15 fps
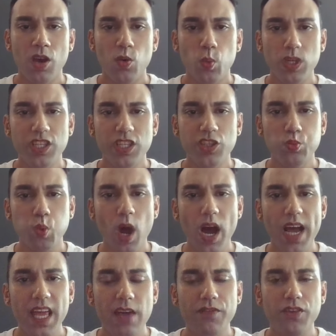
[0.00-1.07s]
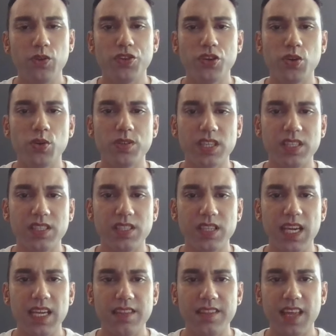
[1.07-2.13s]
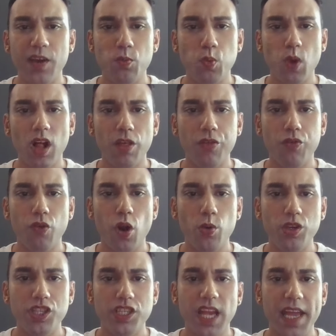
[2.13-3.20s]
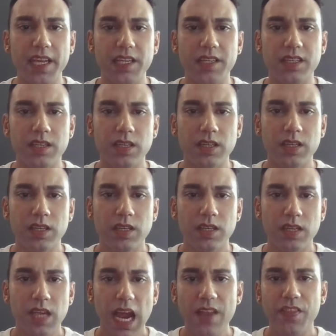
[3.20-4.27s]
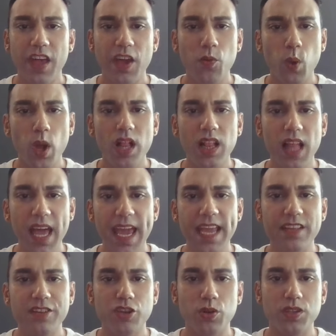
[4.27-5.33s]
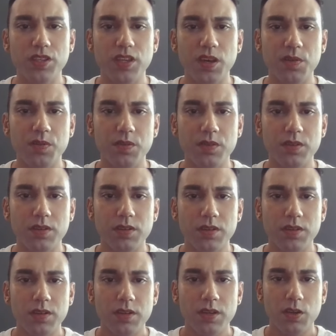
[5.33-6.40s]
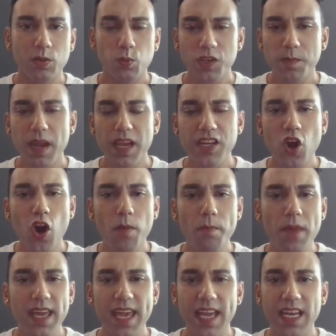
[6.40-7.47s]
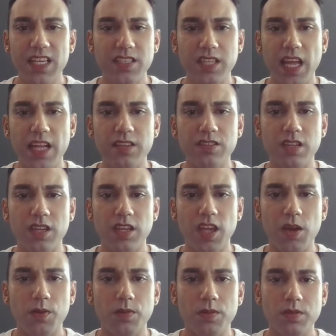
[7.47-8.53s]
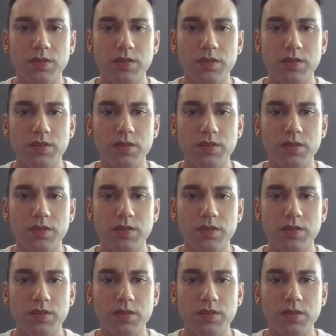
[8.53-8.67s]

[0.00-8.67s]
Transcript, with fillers: Which is why if you do succeed, they will throw shade. And they will hate on you, which may not make any sense to you,